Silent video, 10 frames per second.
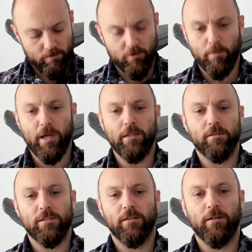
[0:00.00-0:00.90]

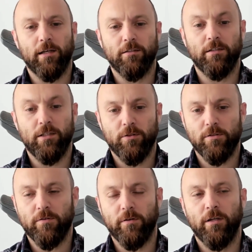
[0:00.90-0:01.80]
Romania still had an
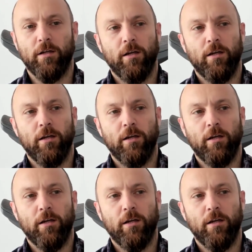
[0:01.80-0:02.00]
industry,